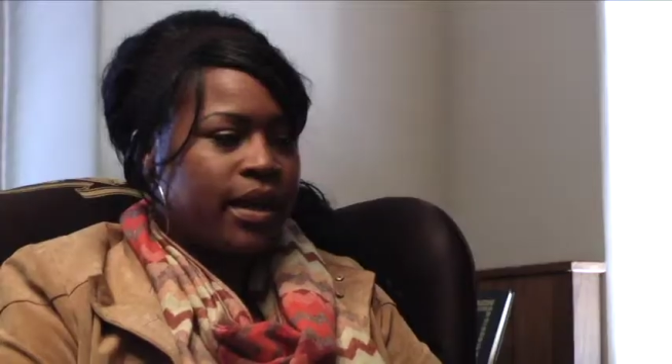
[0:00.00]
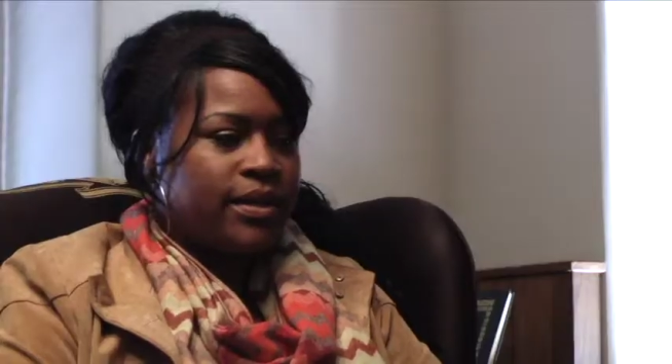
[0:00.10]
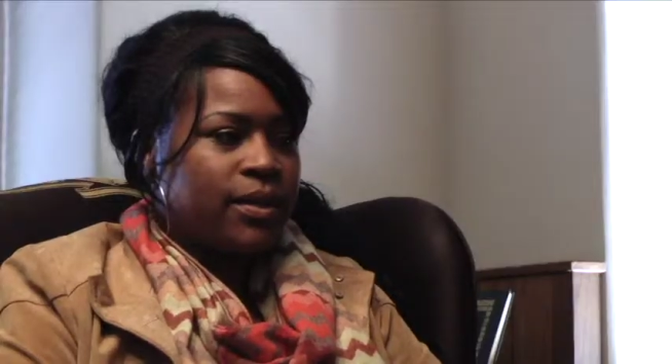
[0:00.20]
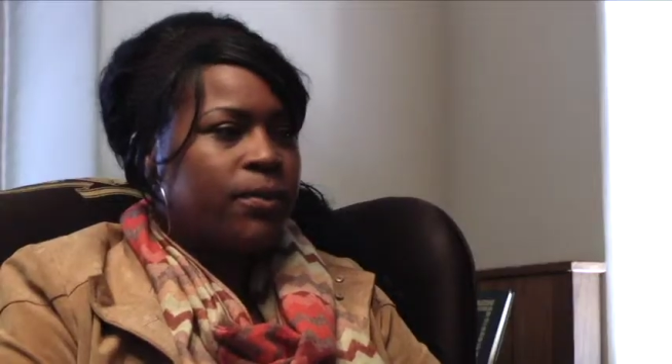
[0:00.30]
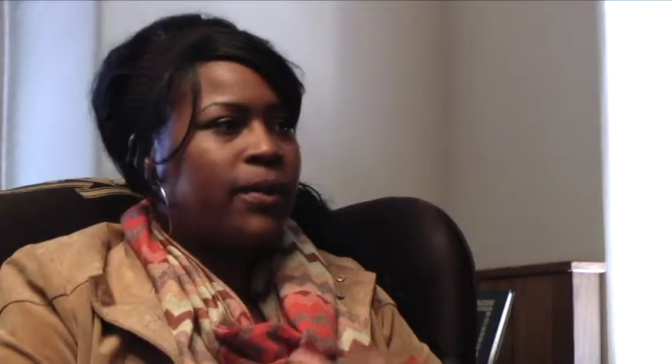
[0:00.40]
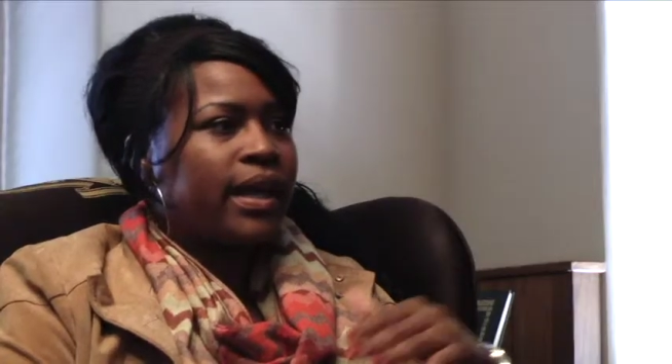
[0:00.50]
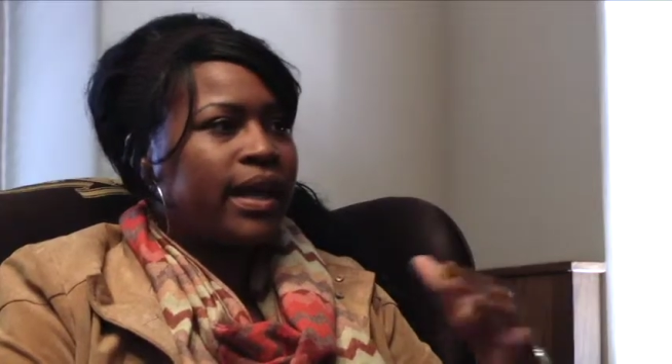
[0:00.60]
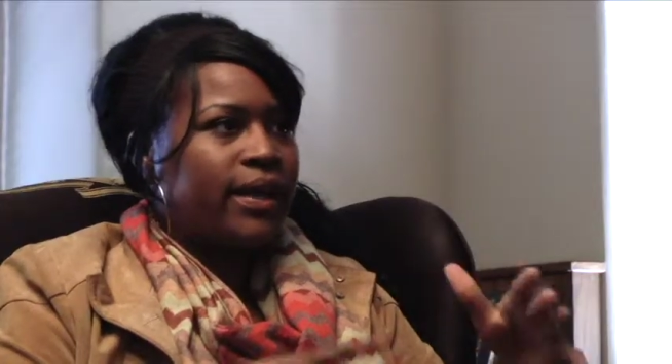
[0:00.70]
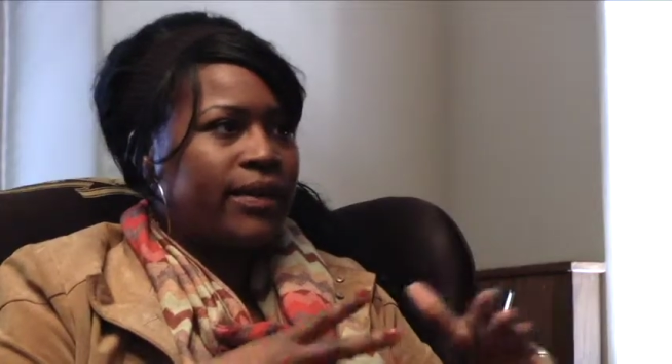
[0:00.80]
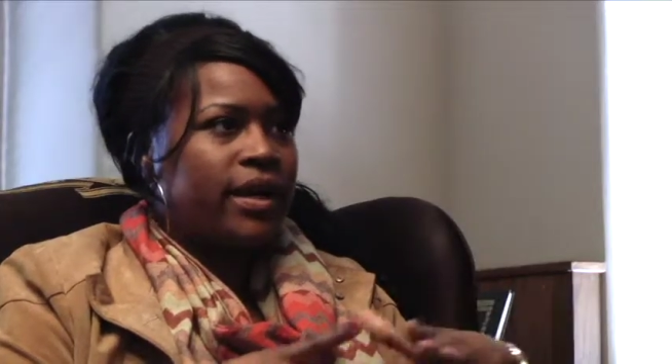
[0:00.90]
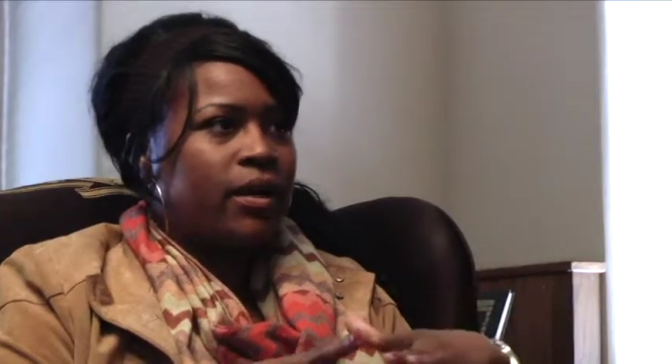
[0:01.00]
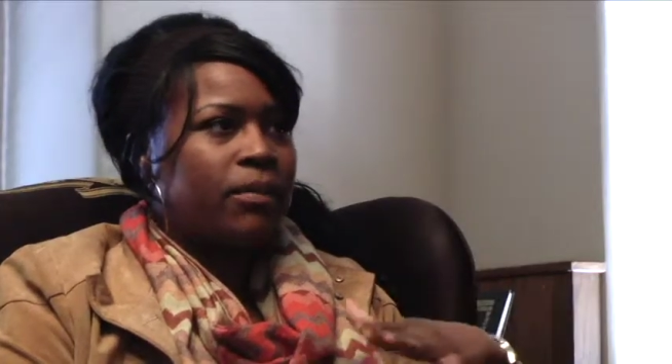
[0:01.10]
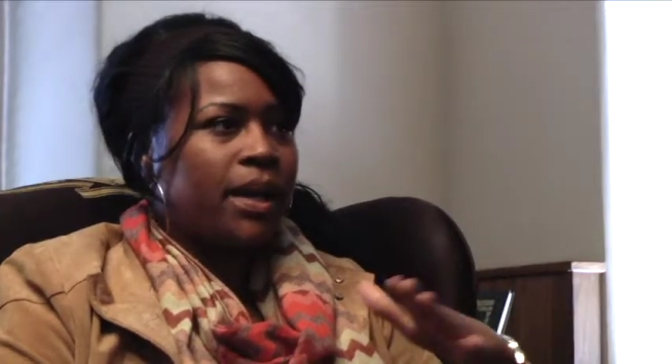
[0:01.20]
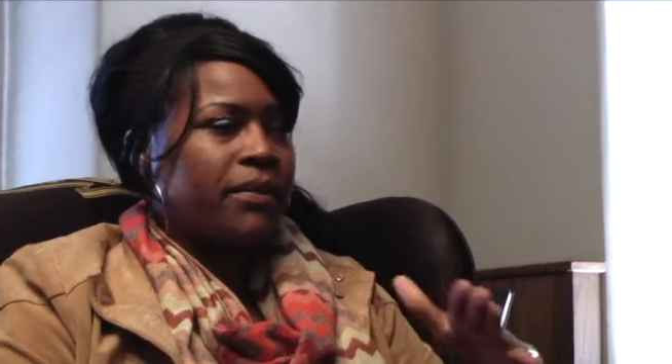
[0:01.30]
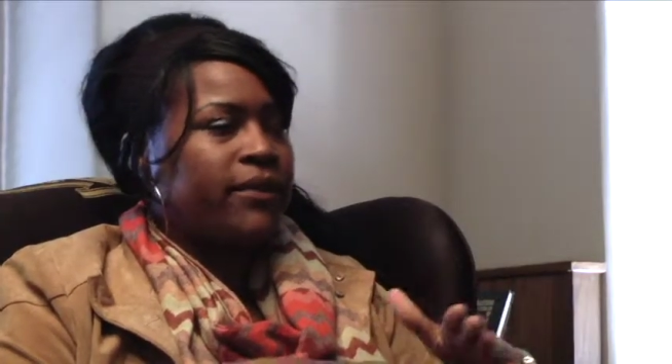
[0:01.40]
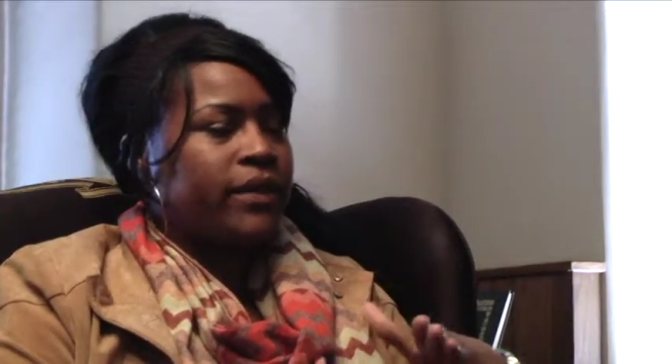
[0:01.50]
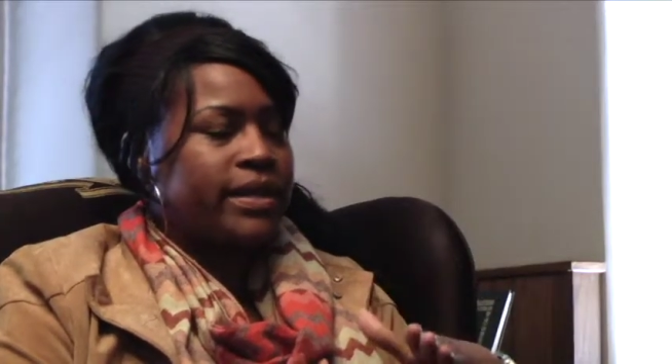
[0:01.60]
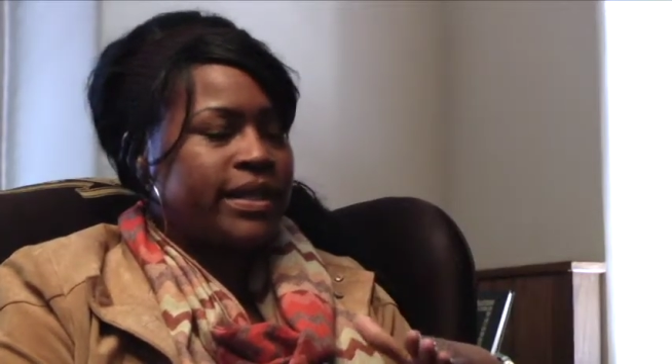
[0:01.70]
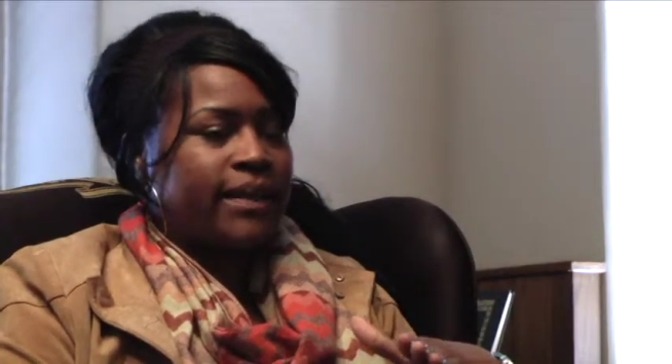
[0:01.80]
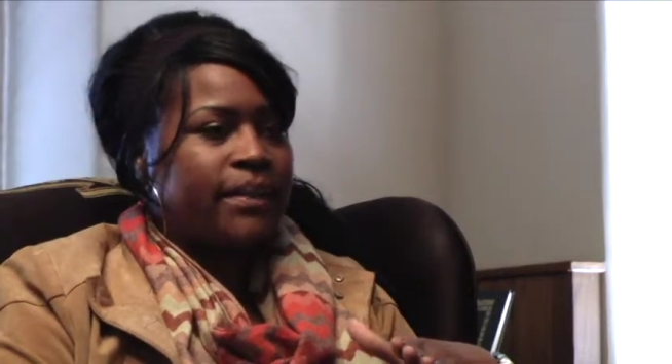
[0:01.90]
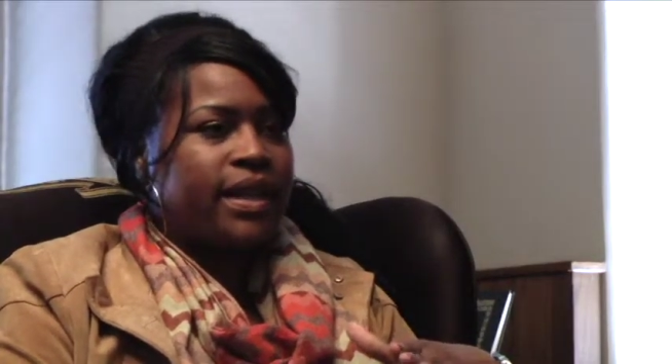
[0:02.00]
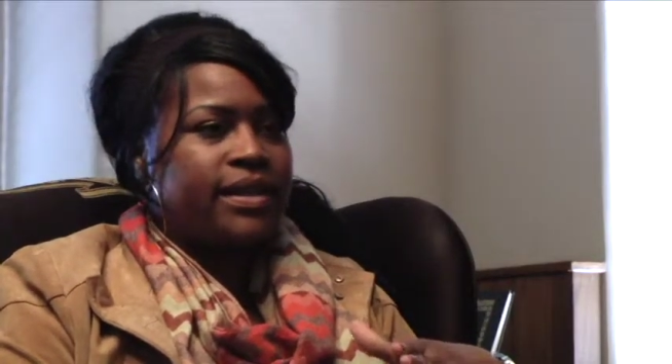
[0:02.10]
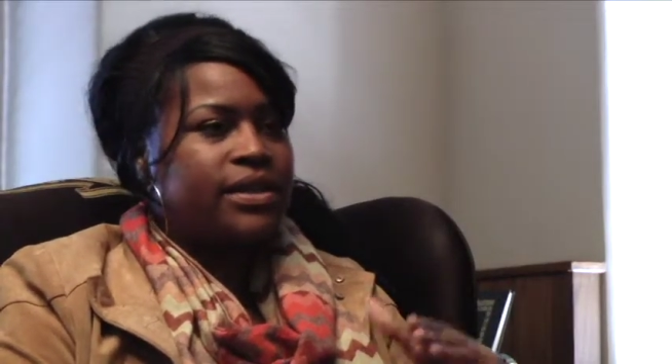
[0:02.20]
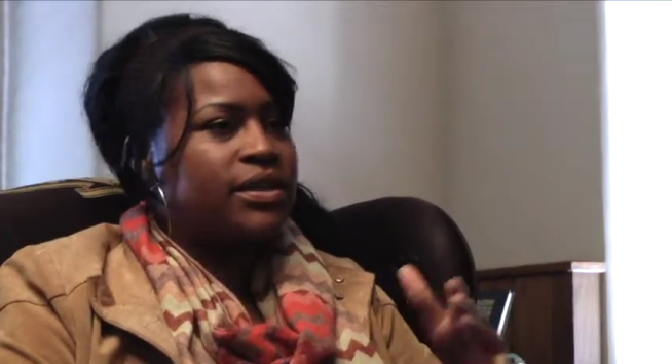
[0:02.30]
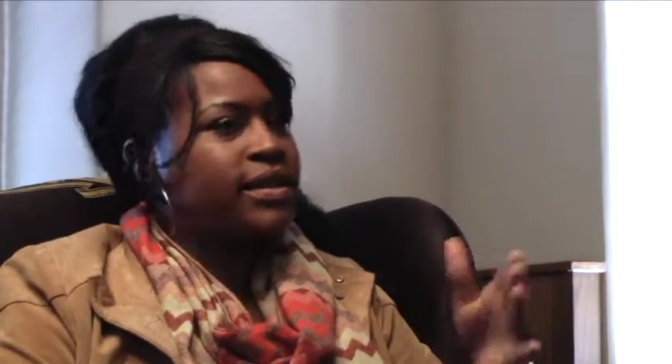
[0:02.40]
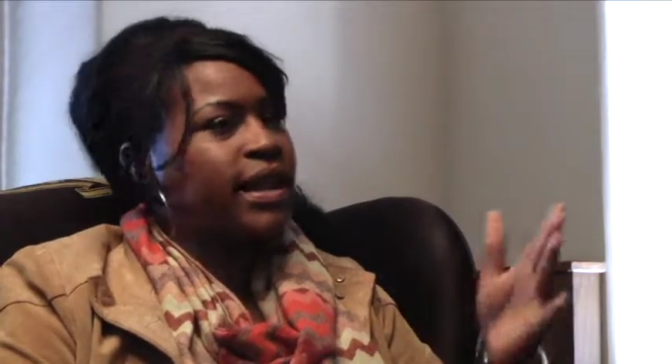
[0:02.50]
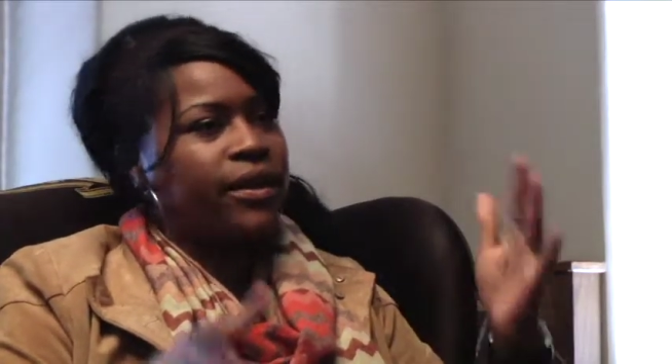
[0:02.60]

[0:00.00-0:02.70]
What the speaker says: And so when we get out there, probably the first 10 minutes is just like,